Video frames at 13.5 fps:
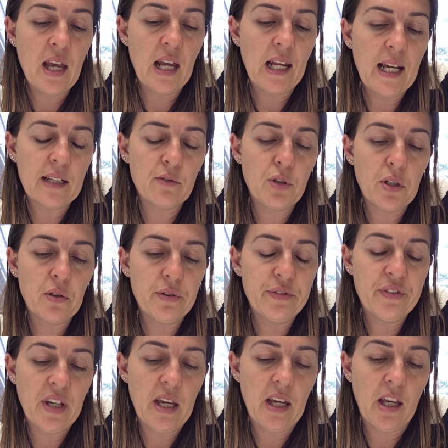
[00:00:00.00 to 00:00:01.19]
Electrical
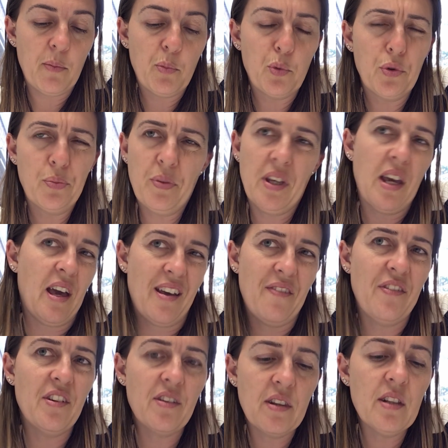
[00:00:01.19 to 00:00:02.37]
tape will be
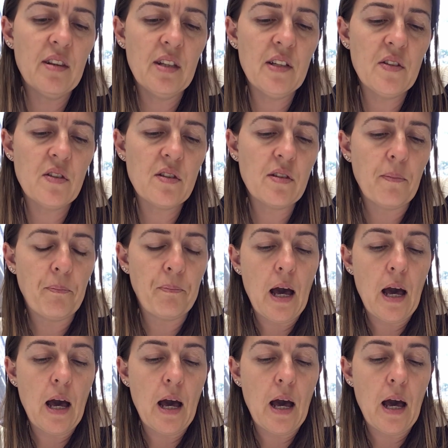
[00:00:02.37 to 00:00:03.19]
heavier than this.